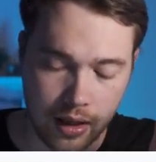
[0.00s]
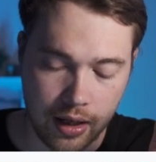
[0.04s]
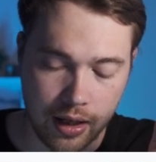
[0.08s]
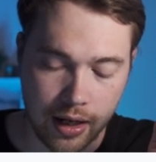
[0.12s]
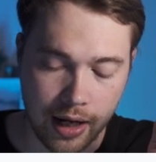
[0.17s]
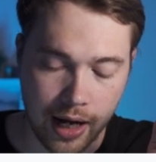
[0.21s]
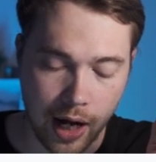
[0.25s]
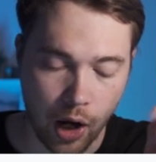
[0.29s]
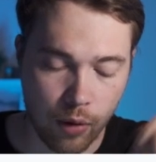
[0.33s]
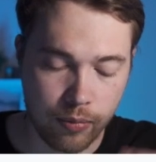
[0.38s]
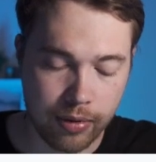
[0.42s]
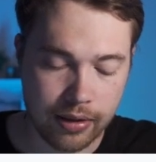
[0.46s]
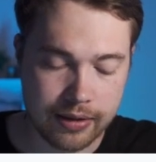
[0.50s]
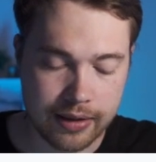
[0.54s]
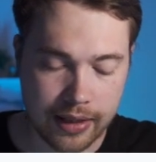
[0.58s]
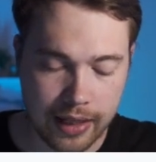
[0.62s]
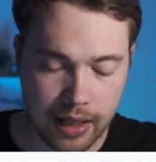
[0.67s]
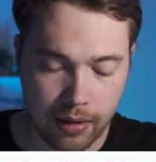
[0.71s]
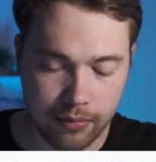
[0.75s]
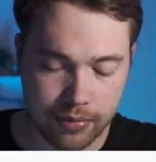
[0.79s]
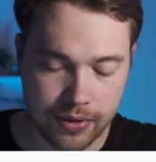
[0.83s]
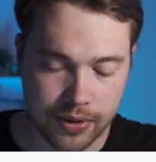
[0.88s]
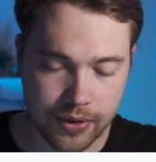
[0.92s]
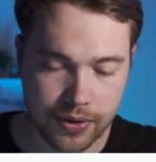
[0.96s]
How about
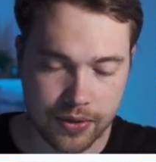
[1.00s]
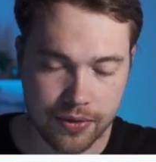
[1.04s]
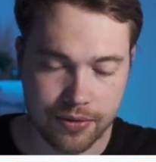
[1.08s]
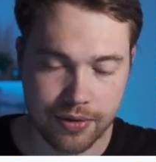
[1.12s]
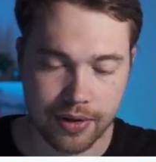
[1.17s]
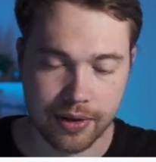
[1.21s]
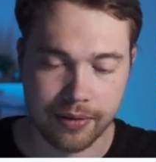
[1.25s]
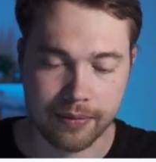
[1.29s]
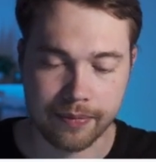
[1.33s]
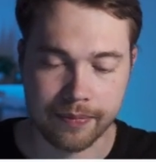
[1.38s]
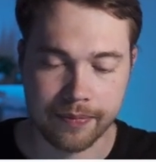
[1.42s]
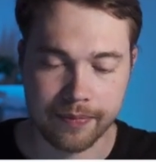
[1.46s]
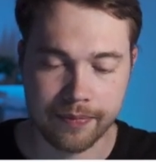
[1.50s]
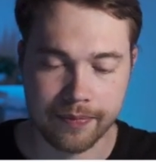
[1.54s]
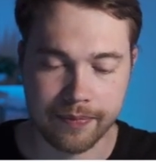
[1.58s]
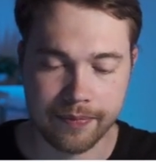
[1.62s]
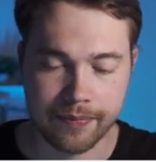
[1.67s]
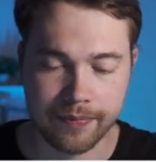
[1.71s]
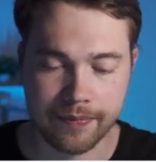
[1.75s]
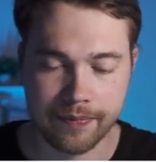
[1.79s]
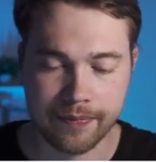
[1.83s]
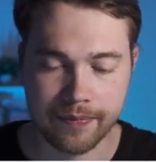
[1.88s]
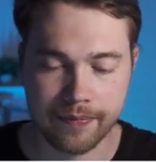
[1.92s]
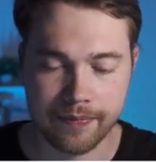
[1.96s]
empty string?
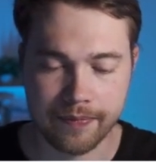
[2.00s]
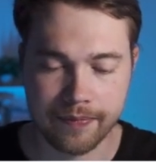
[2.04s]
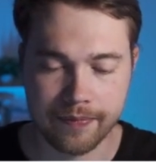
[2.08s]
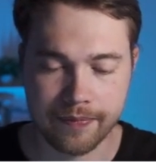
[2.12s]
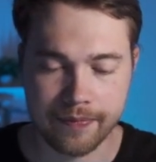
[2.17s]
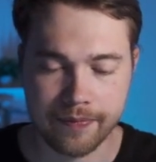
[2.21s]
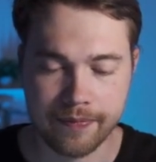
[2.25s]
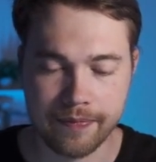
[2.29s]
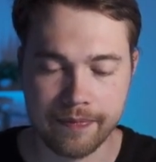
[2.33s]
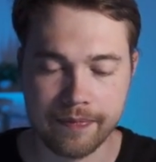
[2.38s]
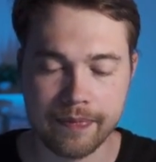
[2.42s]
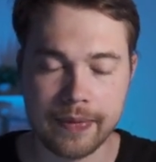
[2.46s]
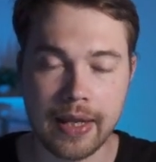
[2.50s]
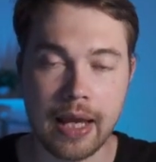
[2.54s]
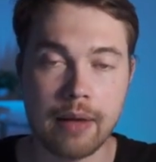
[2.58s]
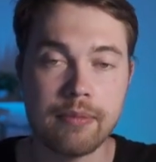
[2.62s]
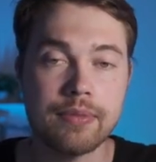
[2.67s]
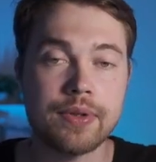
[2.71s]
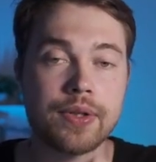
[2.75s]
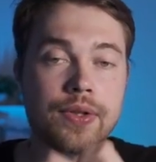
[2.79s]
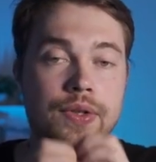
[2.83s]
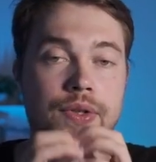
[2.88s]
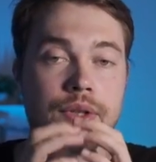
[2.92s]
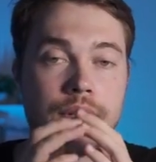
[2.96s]

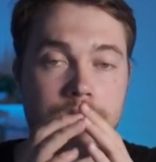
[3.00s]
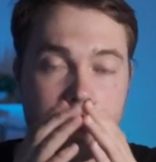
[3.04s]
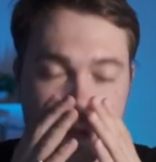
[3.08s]
Empty string.